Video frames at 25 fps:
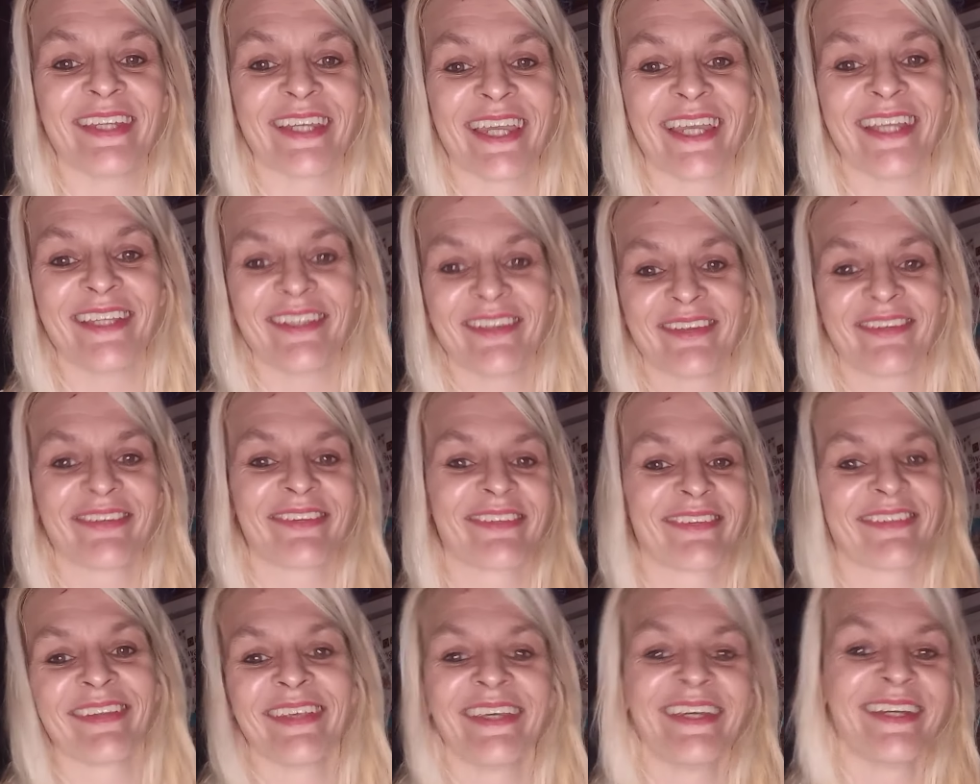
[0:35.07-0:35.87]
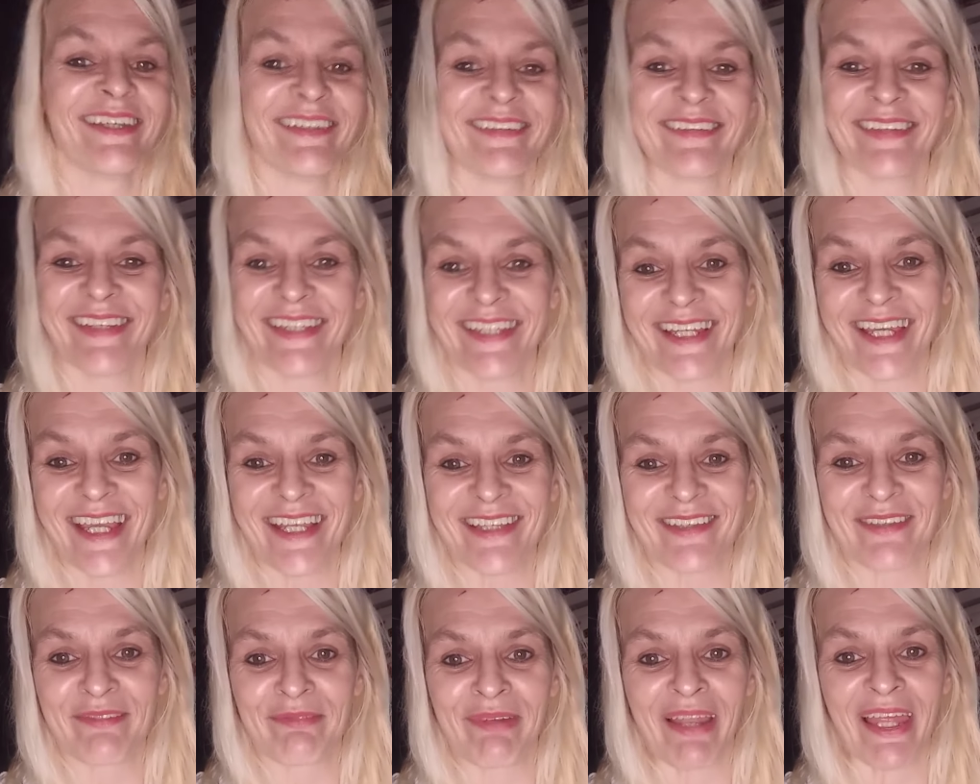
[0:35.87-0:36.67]
The kids, seeing the
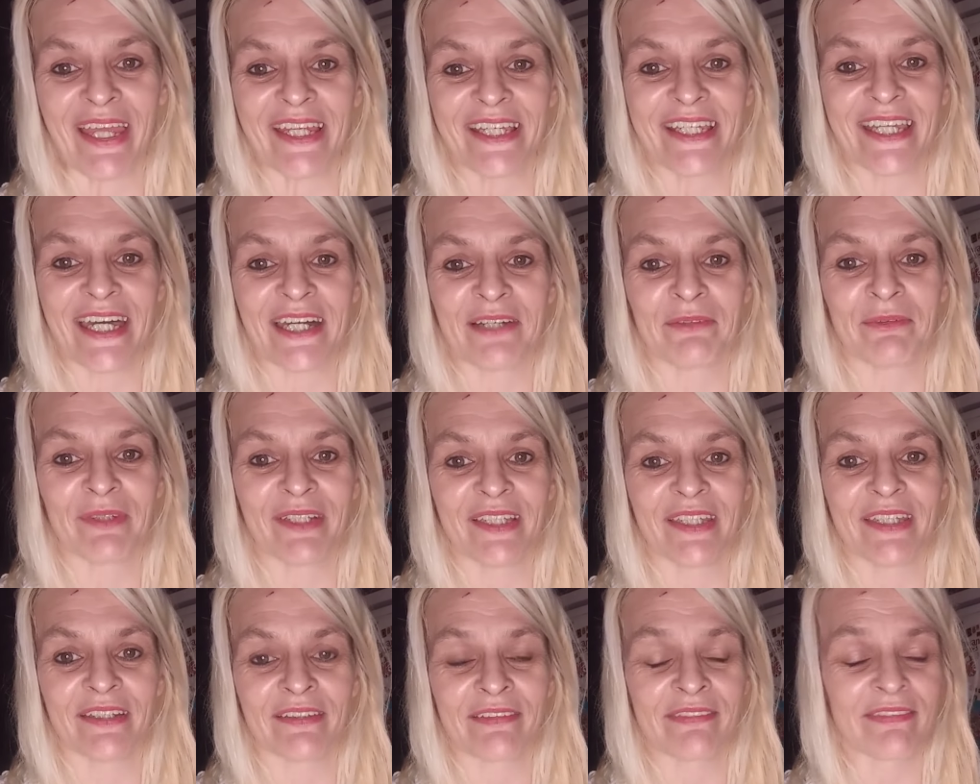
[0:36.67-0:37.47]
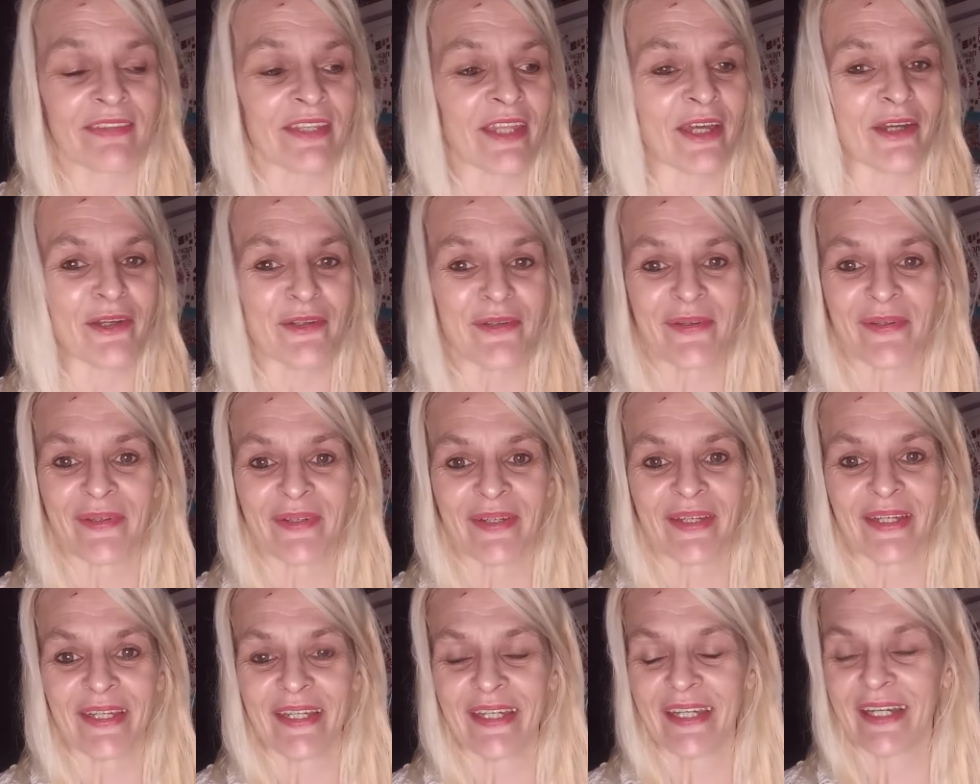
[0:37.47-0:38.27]
kids playing out in the snow,
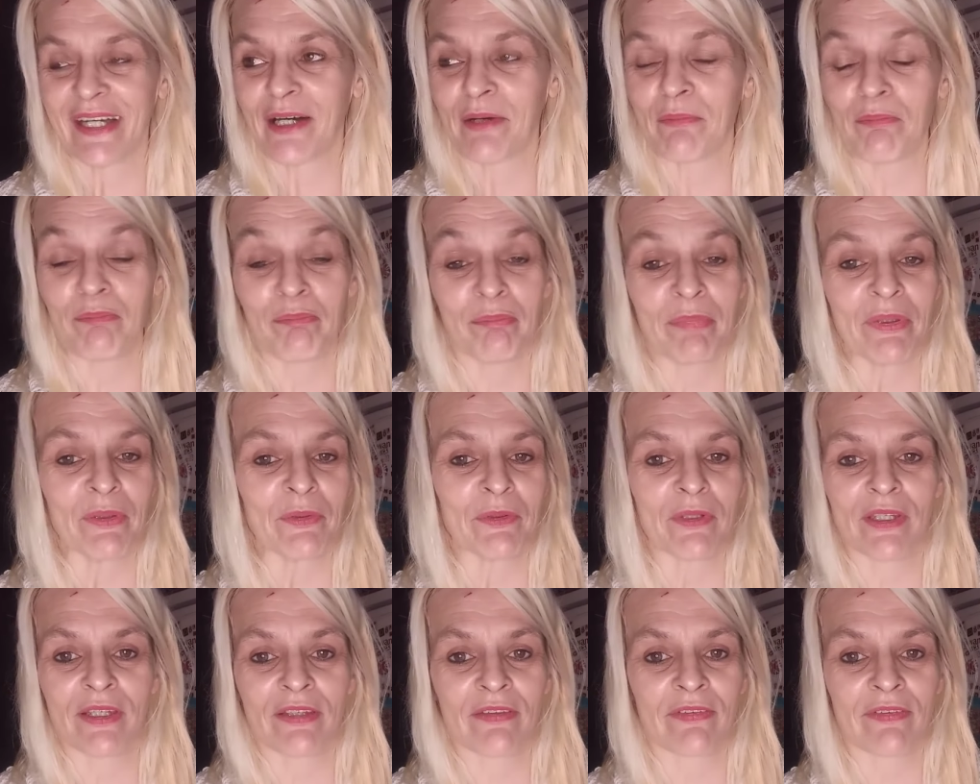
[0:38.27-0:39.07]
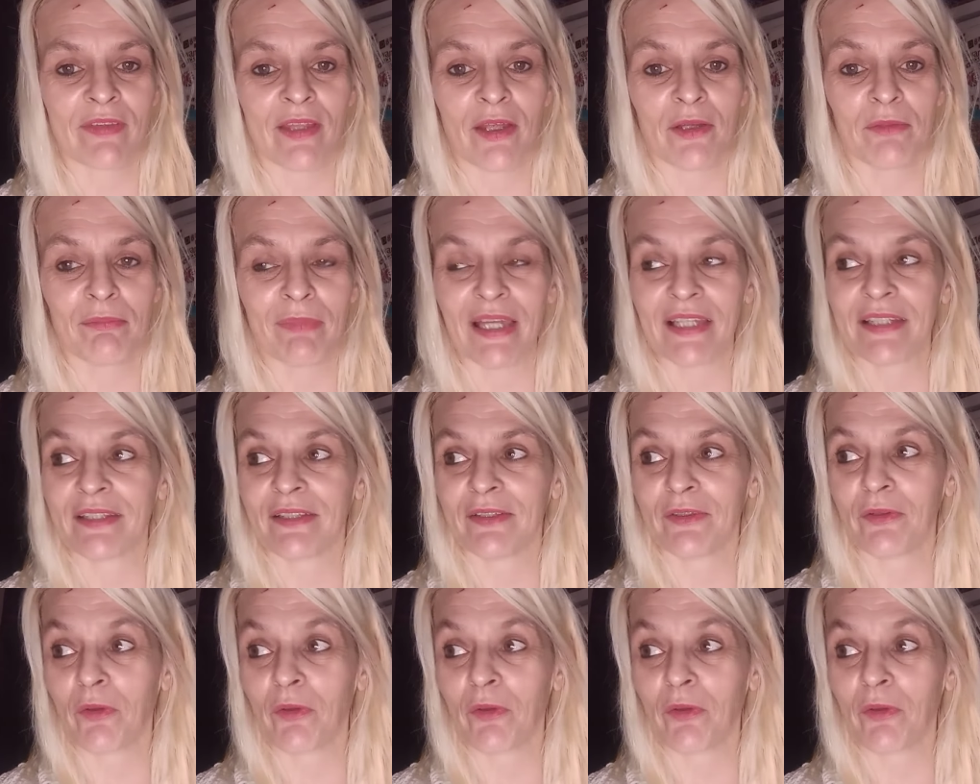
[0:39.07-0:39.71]
um, building a snowman.